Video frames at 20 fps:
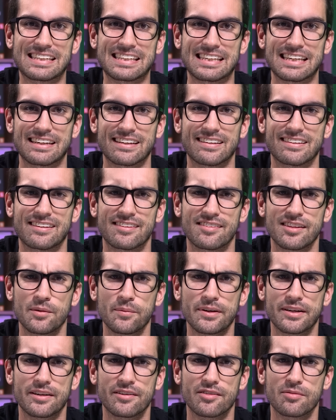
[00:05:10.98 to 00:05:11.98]
Yeah, does
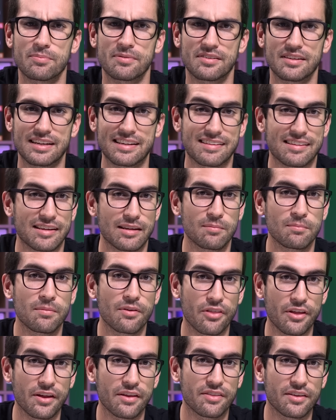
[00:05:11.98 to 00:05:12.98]
anyone else besides him
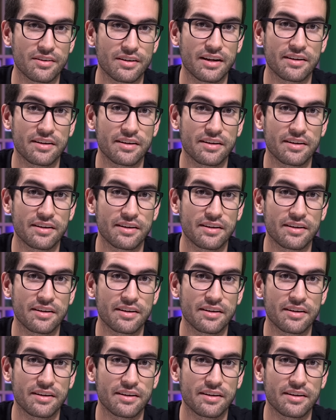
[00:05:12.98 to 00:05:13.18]
think that